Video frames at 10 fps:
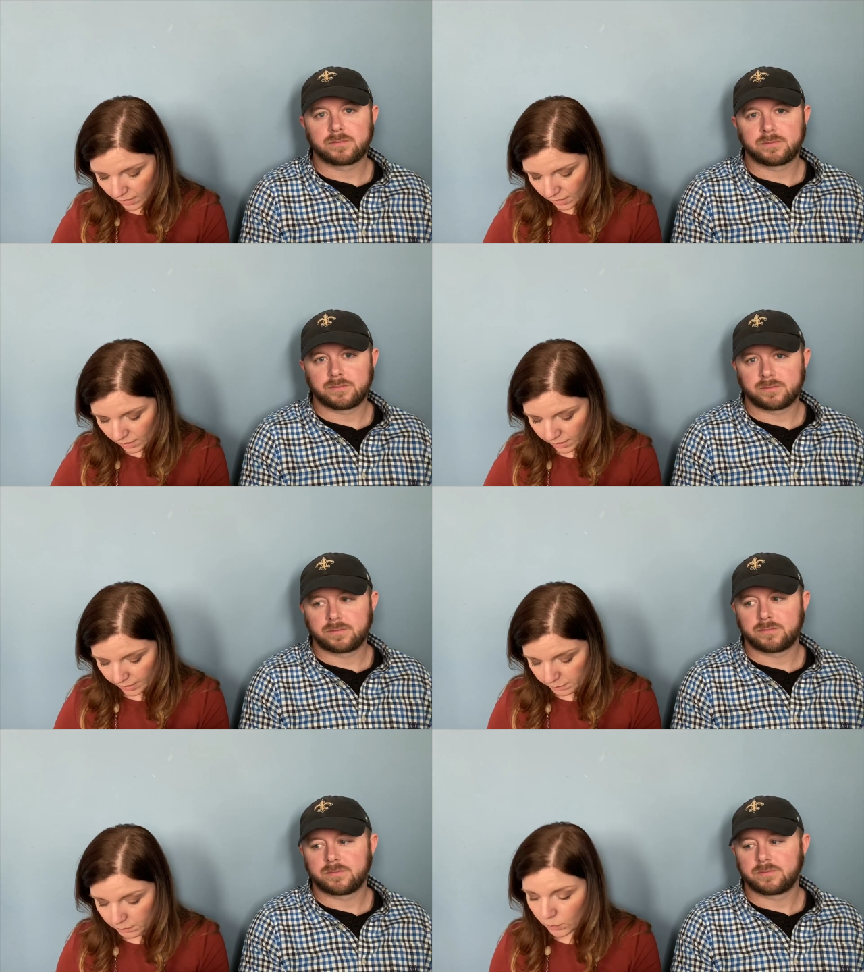Speaker 1: All
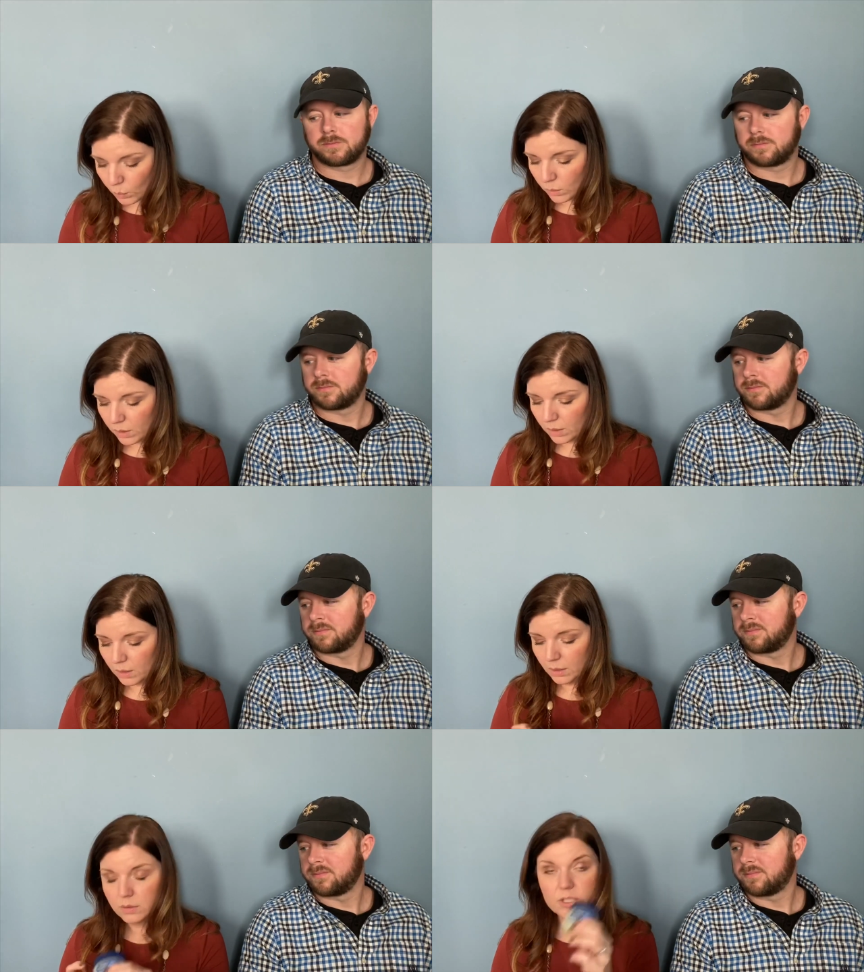right,
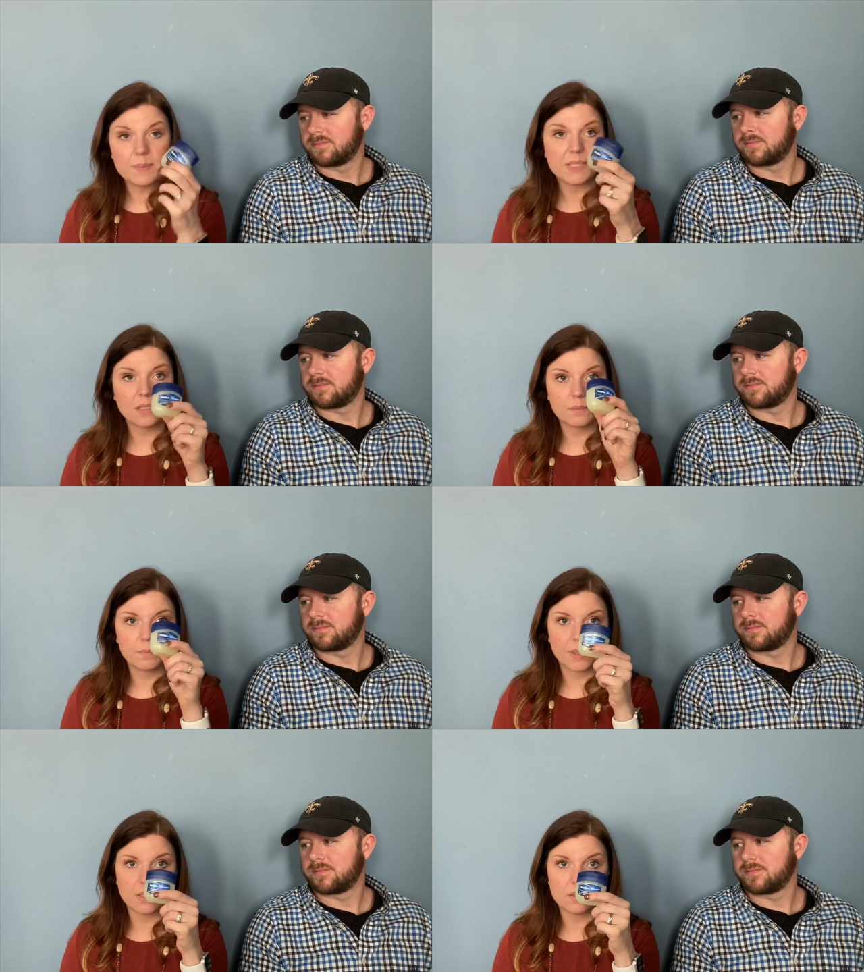more chapstick
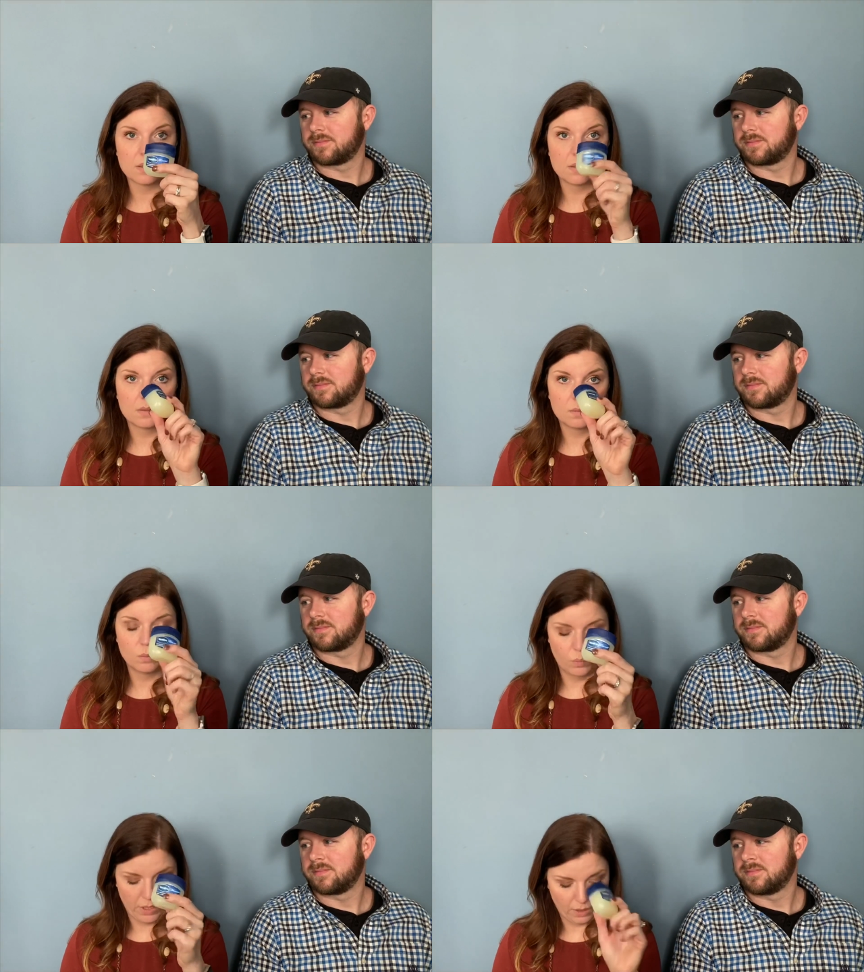because
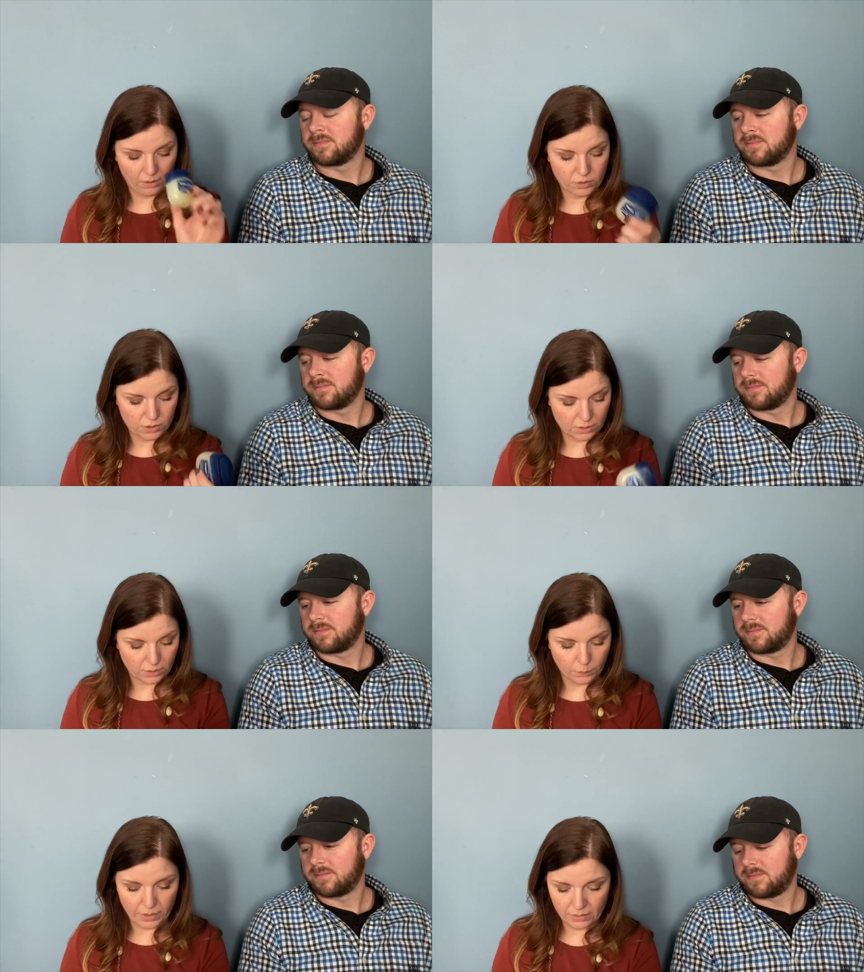we just
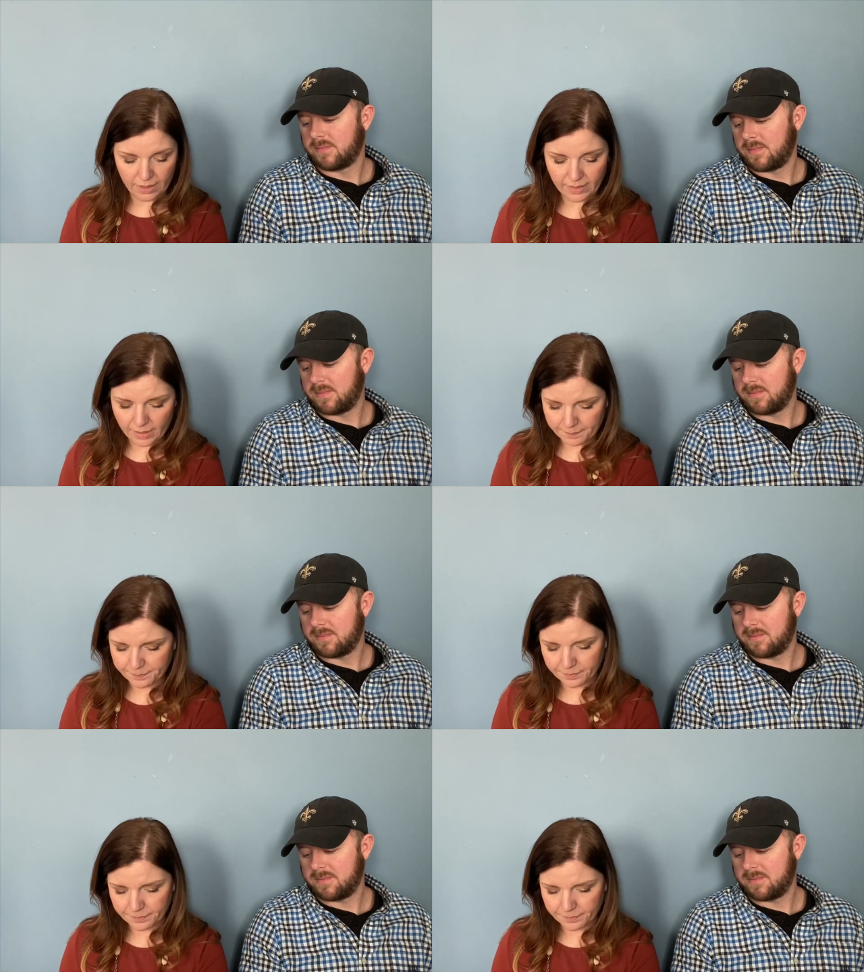are weird like that.